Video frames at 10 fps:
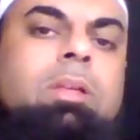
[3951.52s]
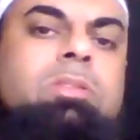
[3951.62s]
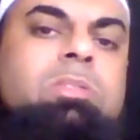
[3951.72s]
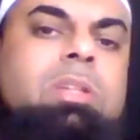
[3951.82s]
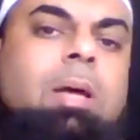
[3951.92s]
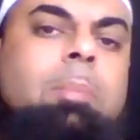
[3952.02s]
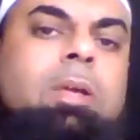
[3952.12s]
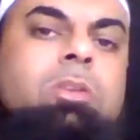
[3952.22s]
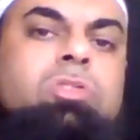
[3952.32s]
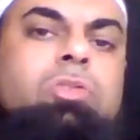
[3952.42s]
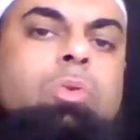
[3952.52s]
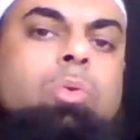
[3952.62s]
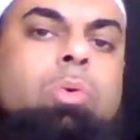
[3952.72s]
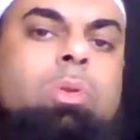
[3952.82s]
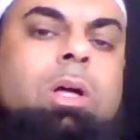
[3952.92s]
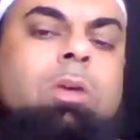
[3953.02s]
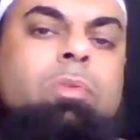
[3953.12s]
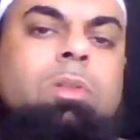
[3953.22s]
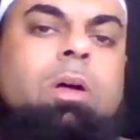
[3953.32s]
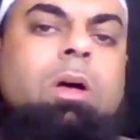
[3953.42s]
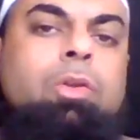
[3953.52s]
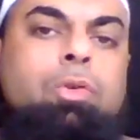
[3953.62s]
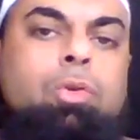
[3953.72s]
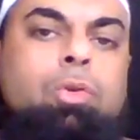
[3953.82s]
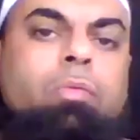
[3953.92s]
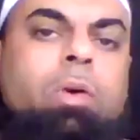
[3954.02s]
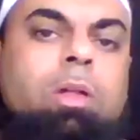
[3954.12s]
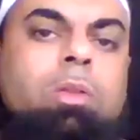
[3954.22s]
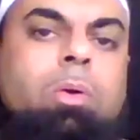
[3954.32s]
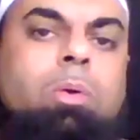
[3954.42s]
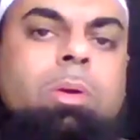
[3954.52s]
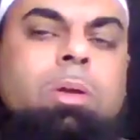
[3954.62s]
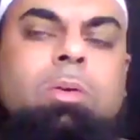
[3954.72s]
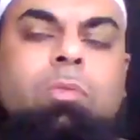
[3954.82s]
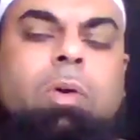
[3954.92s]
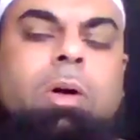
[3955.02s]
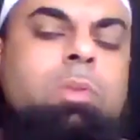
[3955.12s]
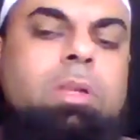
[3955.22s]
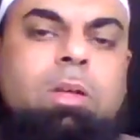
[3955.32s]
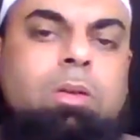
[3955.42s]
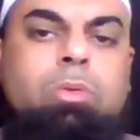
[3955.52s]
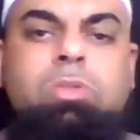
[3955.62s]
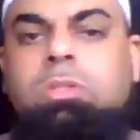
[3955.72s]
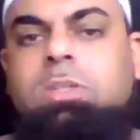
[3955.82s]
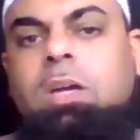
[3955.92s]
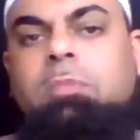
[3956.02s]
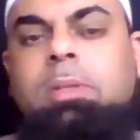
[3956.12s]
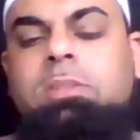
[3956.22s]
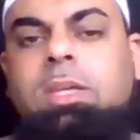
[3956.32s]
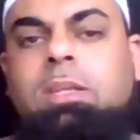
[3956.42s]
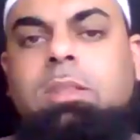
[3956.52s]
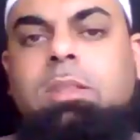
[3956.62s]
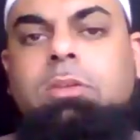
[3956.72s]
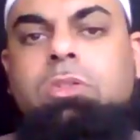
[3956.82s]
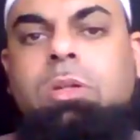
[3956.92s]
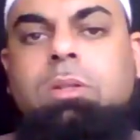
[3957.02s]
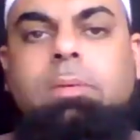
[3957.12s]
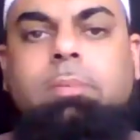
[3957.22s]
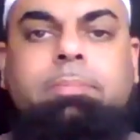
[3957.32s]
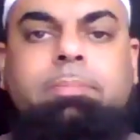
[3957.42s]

Islamic school of law you follow, follow the conclusions that have been cited there, inshallah.